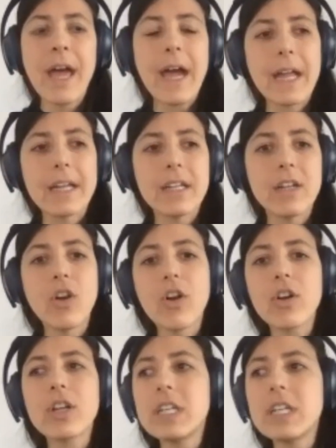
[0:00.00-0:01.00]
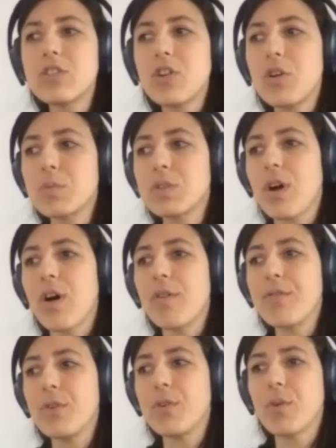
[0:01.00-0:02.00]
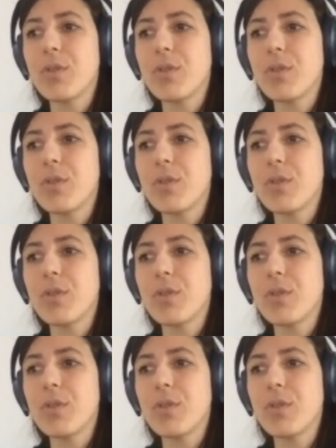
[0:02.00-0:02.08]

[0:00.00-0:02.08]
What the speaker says: And not only in terms of, you know,